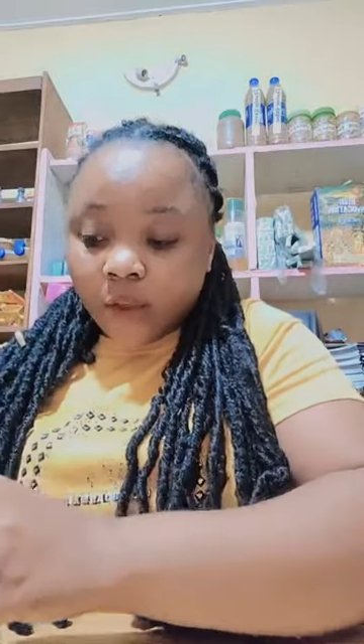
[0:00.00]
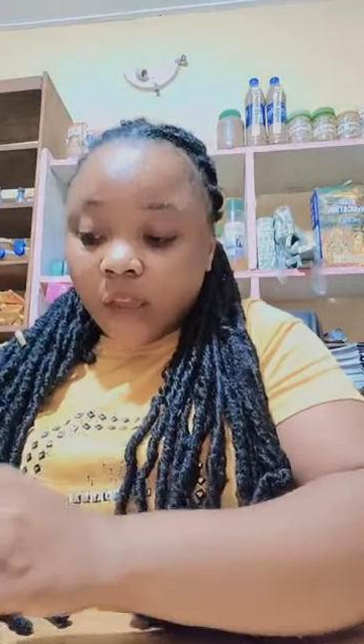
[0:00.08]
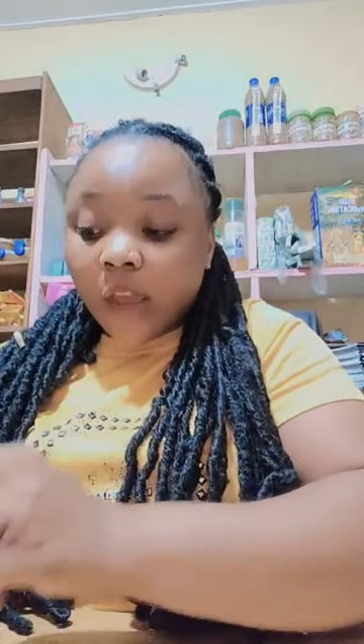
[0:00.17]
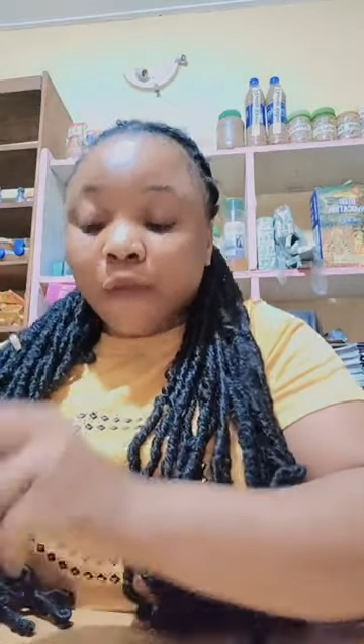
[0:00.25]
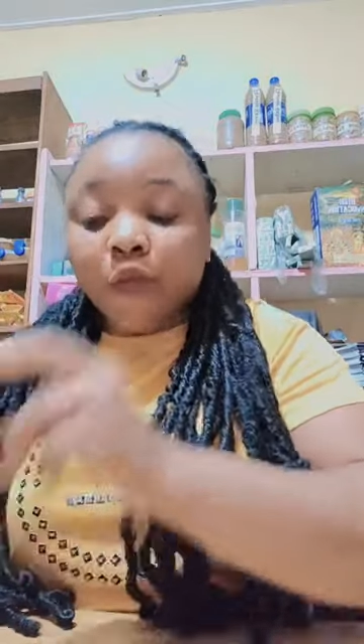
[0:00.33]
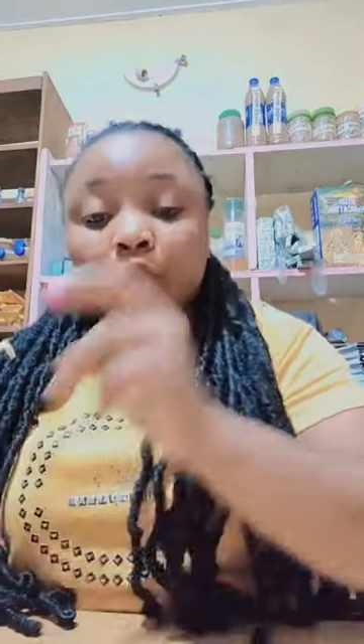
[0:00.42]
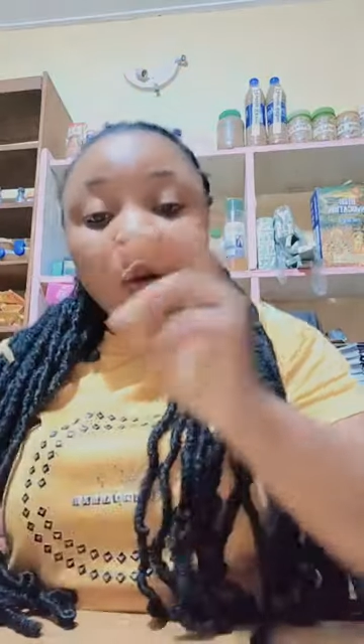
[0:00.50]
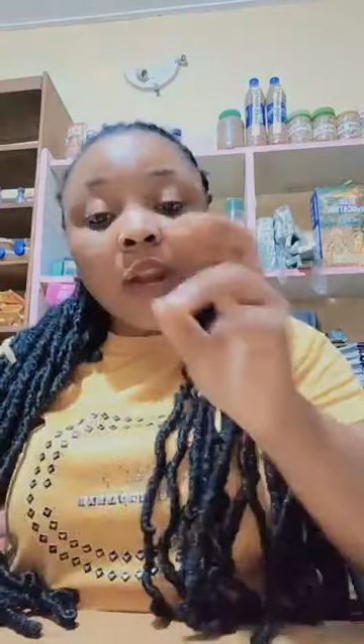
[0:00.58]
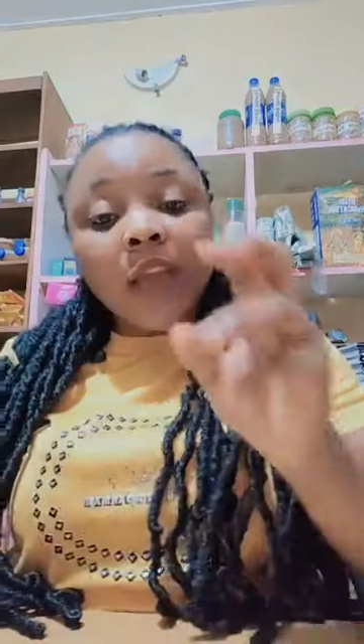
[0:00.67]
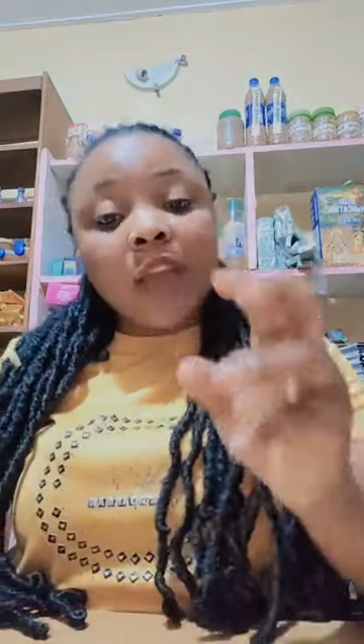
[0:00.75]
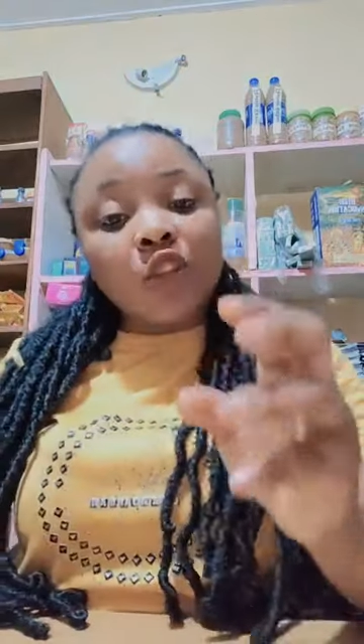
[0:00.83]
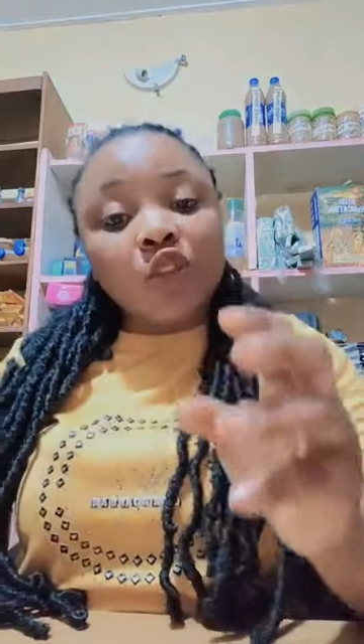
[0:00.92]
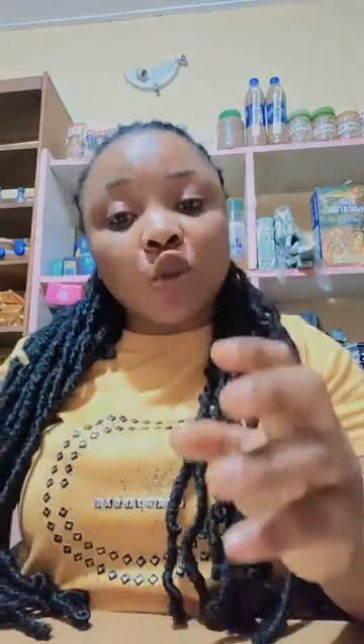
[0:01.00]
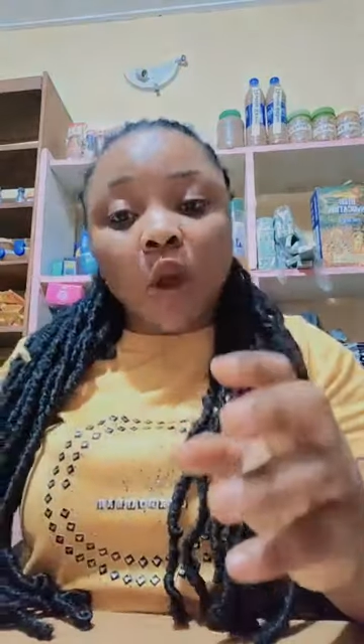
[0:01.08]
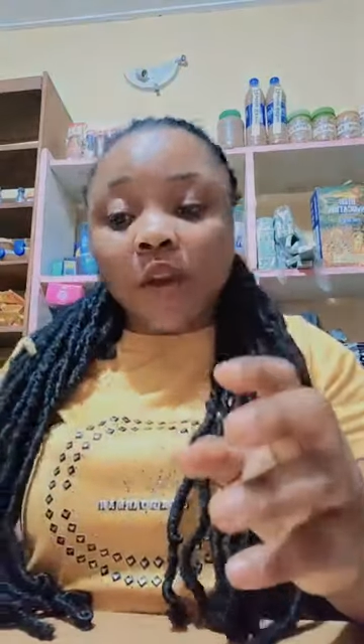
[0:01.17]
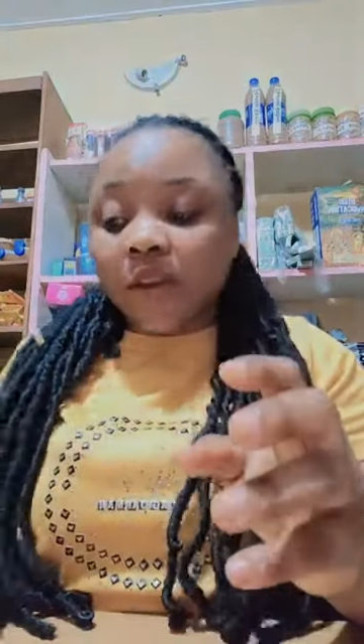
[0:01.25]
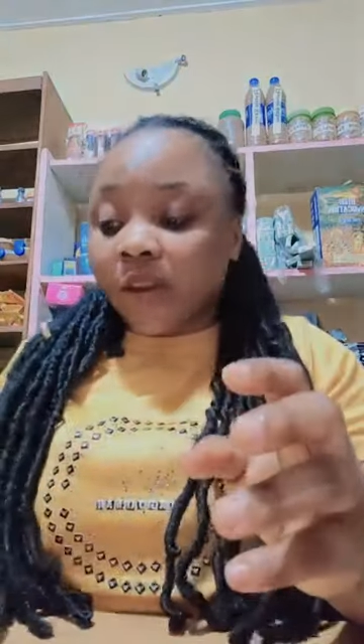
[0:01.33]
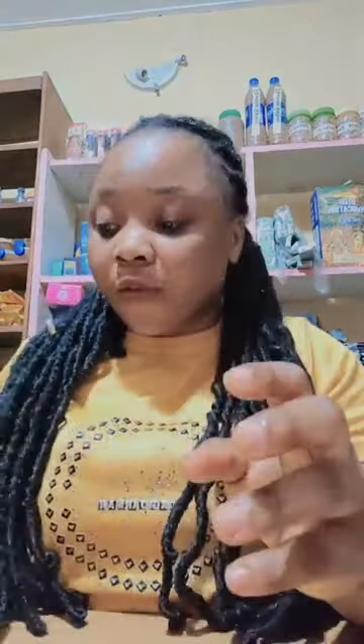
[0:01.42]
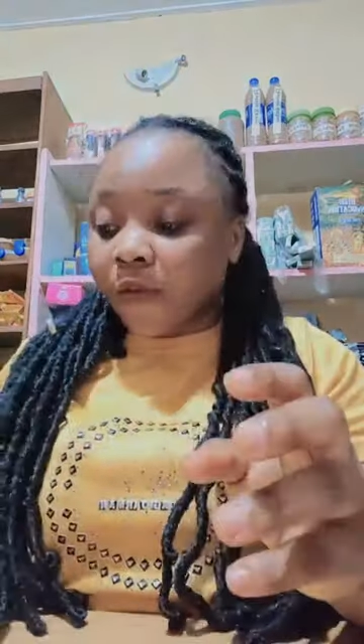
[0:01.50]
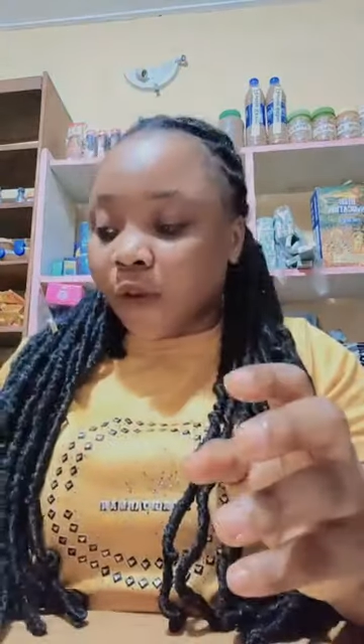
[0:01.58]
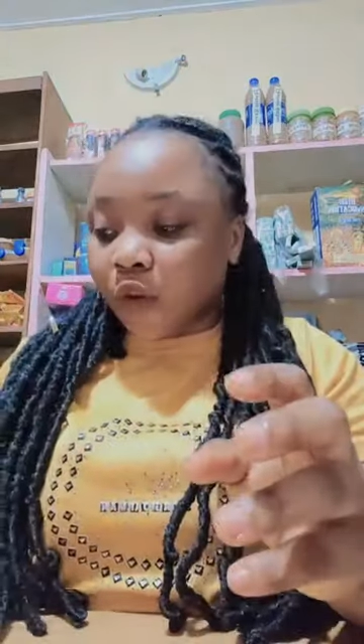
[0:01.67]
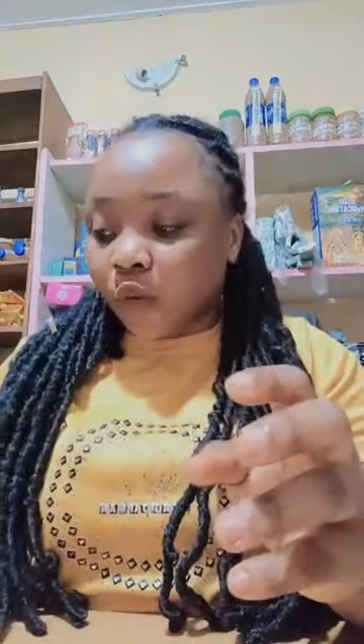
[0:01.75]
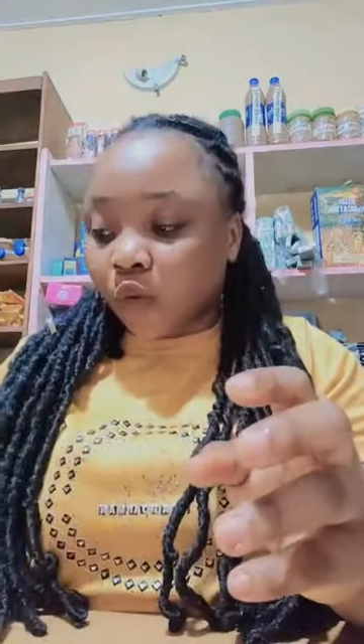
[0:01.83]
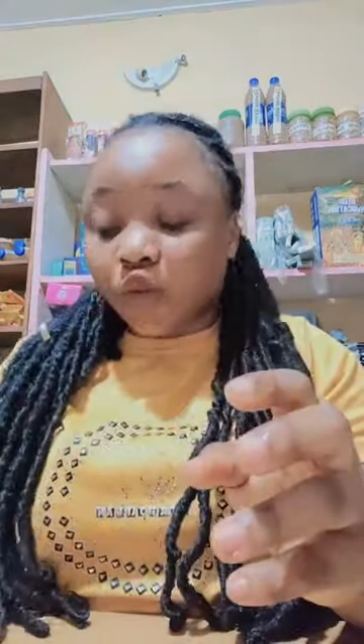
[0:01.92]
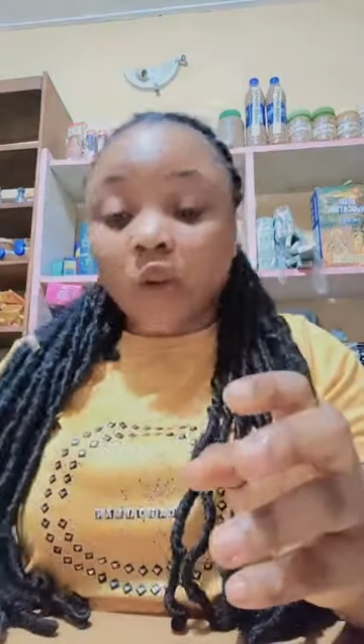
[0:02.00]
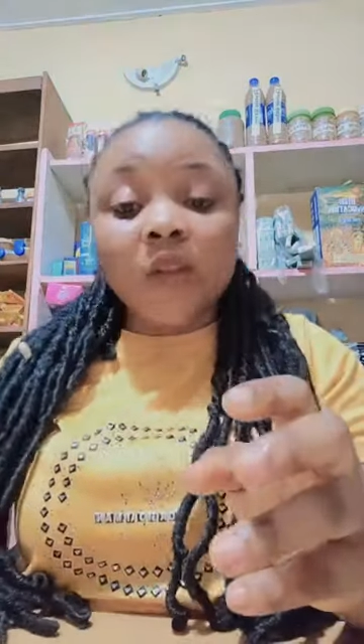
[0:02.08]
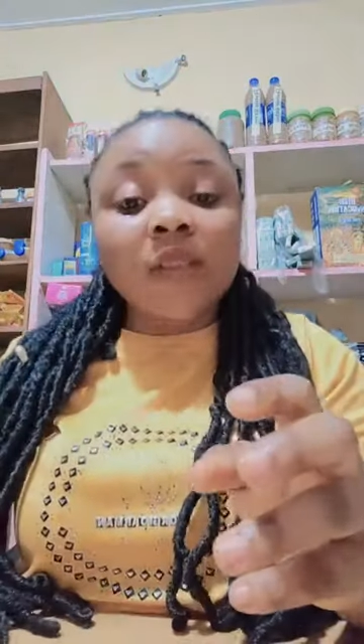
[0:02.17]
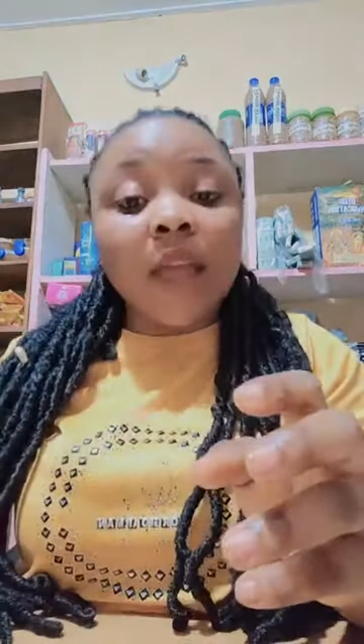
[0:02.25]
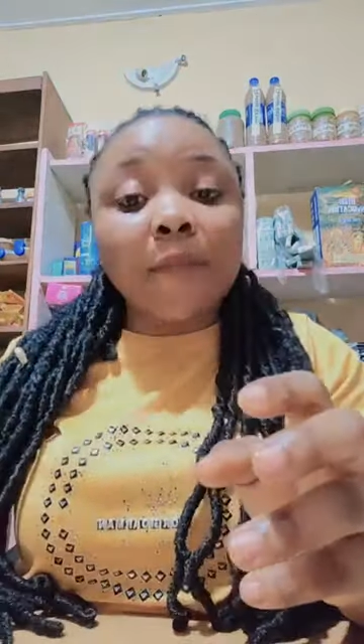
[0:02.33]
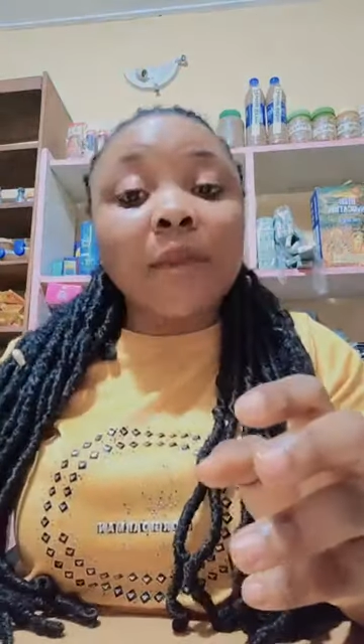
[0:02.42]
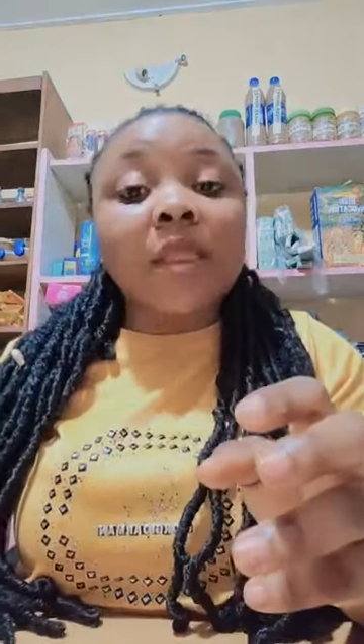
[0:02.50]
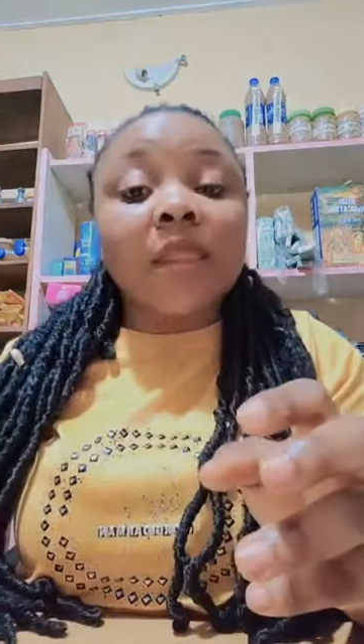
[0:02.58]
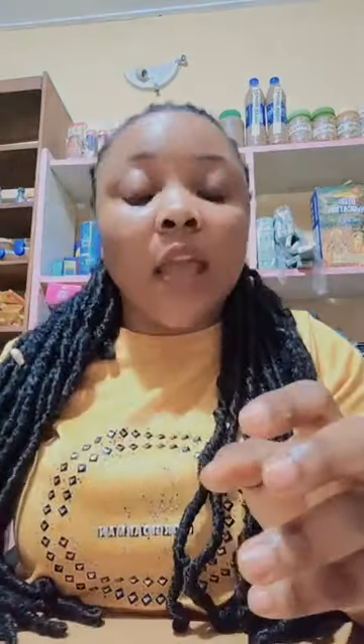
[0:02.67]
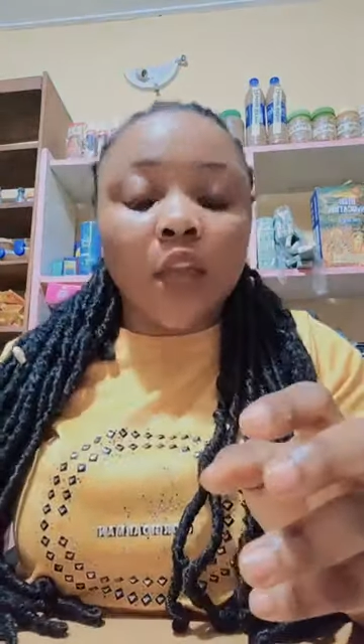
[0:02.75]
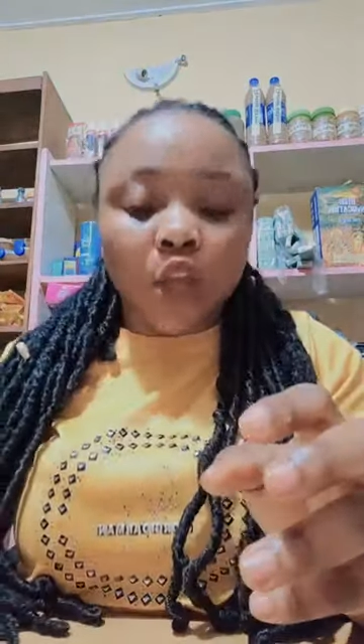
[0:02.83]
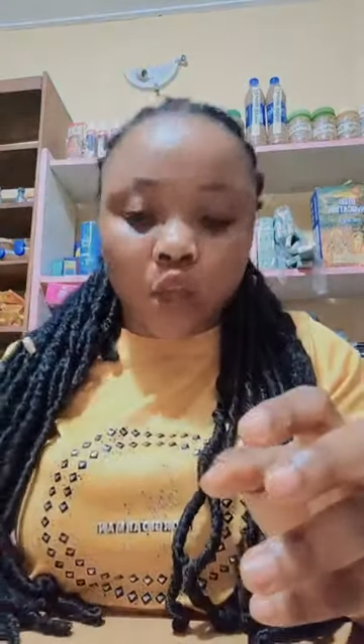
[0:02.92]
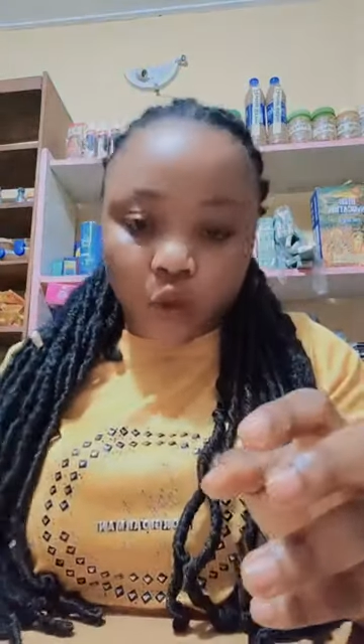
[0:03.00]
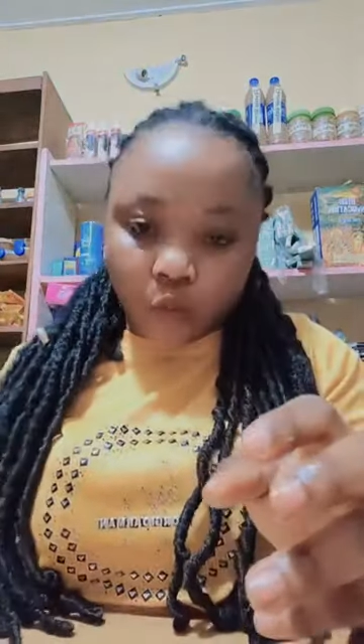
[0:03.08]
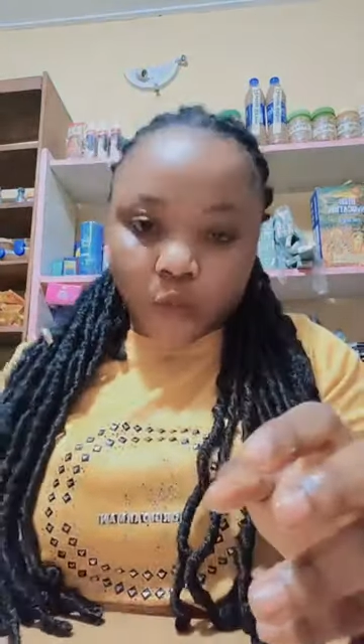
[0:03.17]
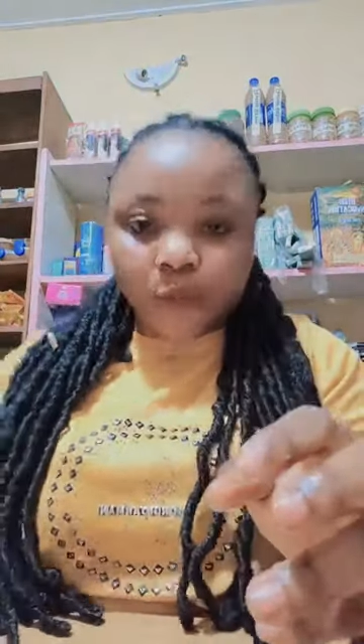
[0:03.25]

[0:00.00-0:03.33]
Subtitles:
If you really enjoyed this video, just tell me thank you.